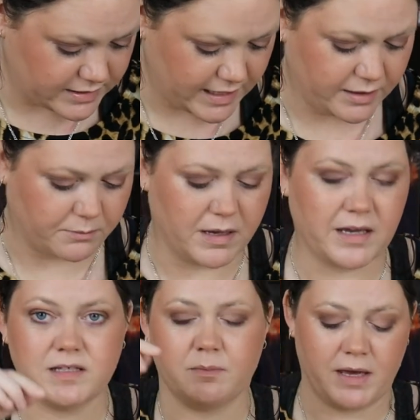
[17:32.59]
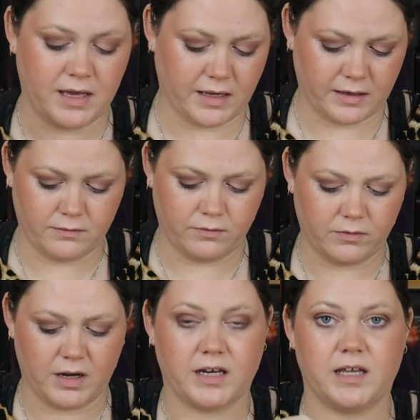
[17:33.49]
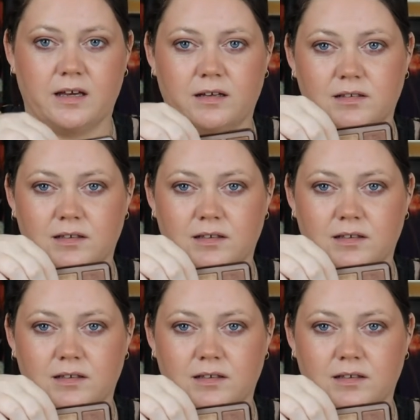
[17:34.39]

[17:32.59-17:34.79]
to take Marzipan right here.